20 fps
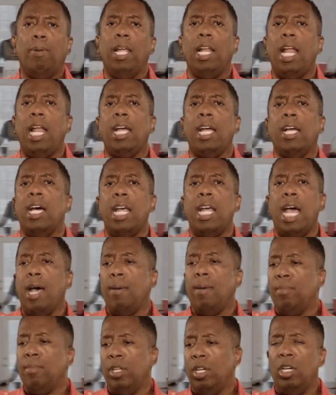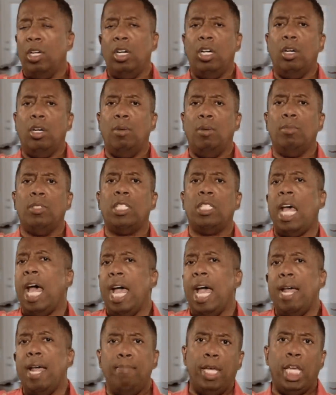which I did. April,
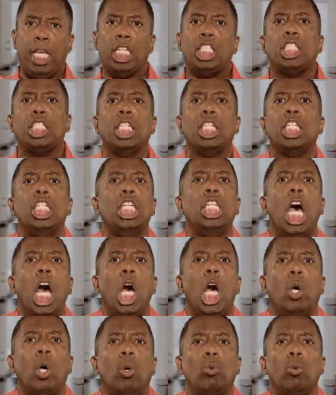before child support